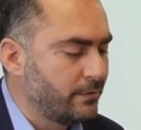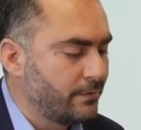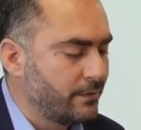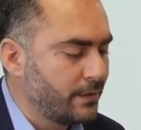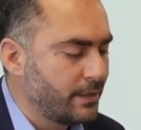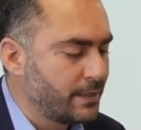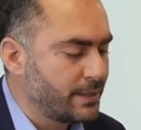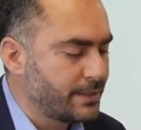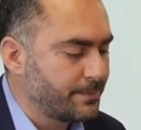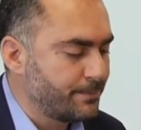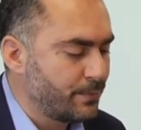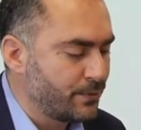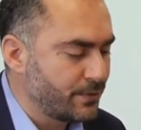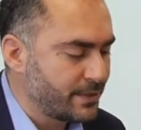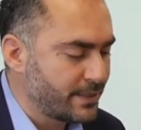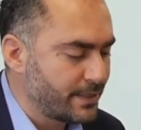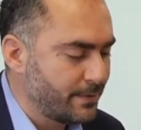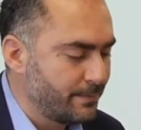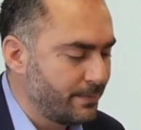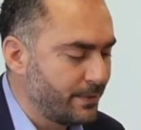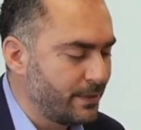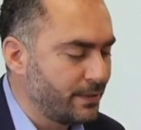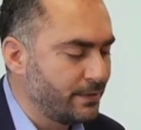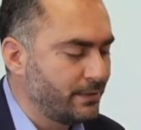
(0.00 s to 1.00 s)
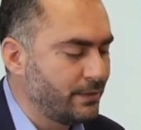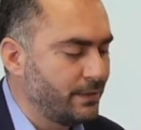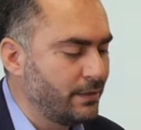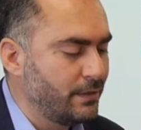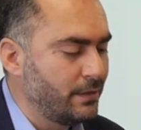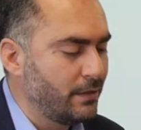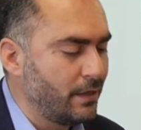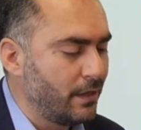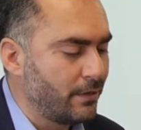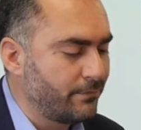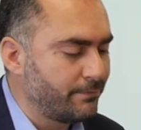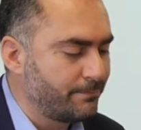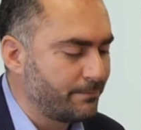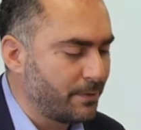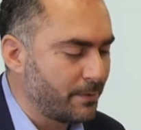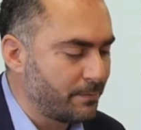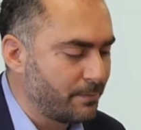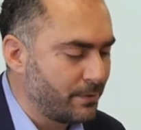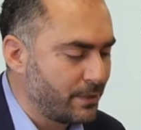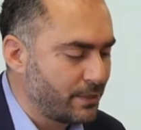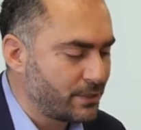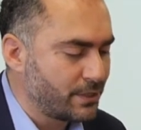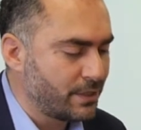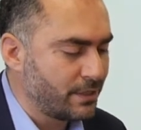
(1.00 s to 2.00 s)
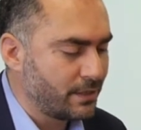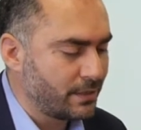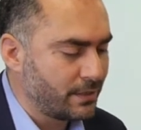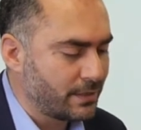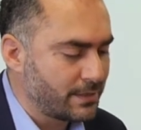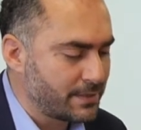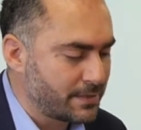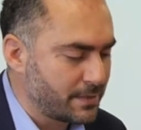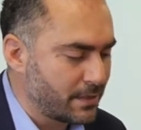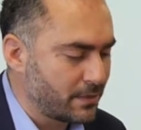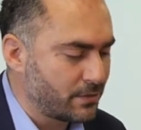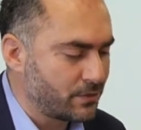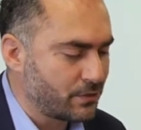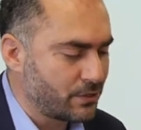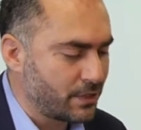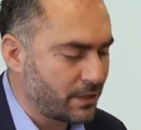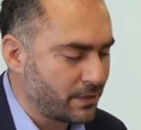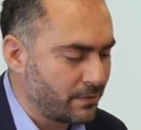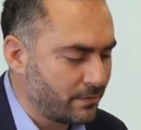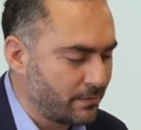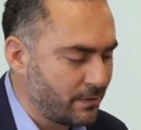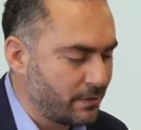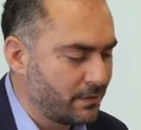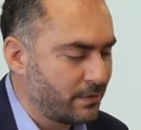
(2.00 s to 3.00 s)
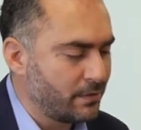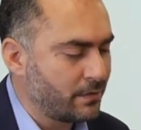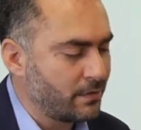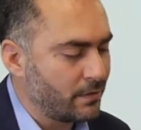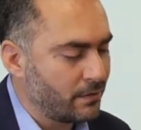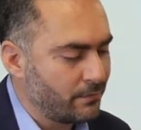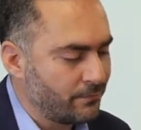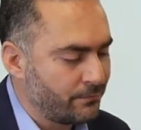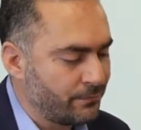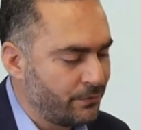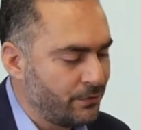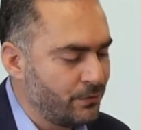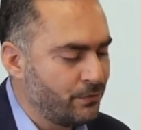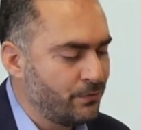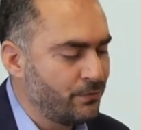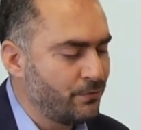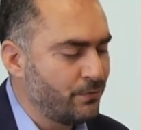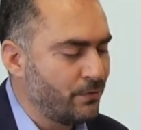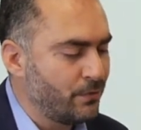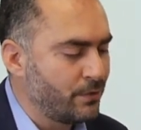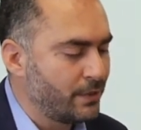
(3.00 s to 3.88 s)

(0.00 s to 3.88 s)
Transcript: the responsibility of publishing such a critical view